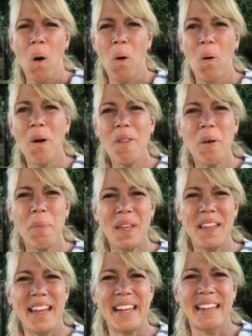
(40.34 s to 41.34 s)
or they'll be
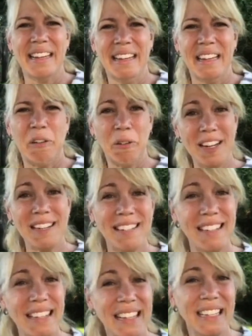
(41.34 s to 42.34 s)
like
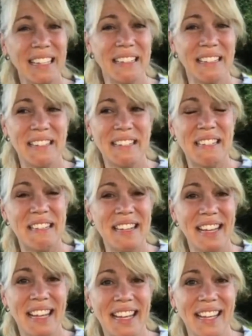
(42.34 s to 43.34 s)
greasy and
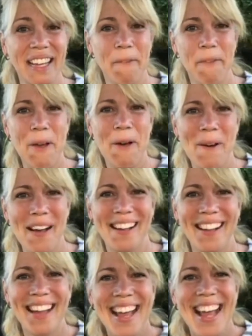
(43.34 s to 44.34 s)
sticky, if you
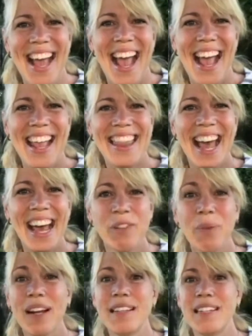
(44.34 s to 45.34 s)
will. And that's
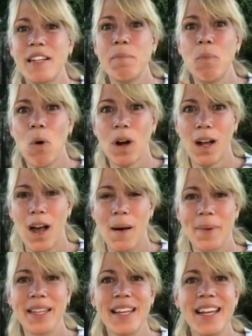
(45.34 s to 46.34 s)
what I see more
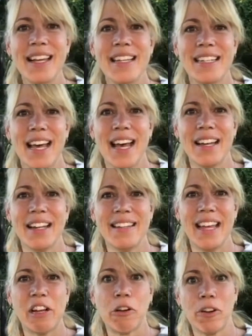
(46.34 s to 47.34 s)
commonly, is that
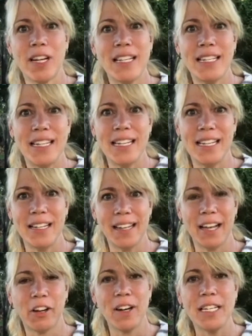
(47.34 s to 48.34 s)
greasy
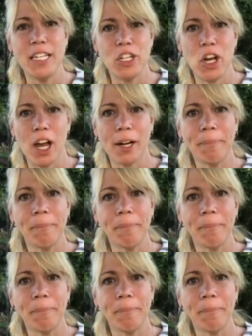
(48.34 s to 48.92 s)
dog.